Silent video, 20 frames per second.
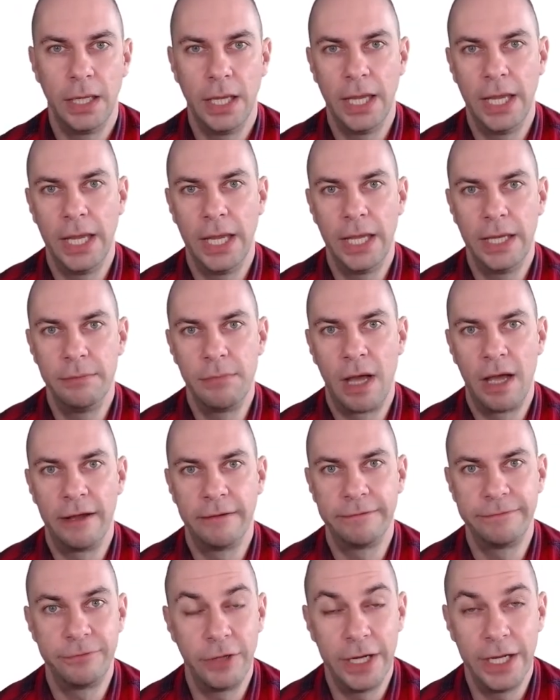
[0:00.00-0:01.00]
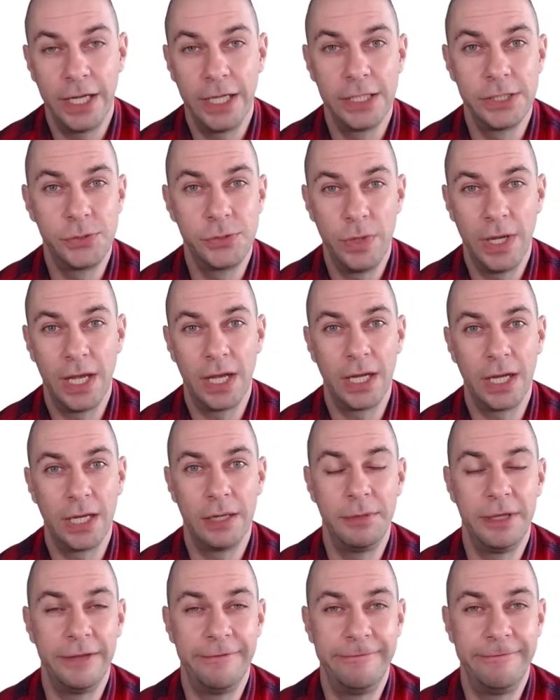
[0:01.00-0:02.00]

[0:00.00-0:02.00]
And my friends, we are going to be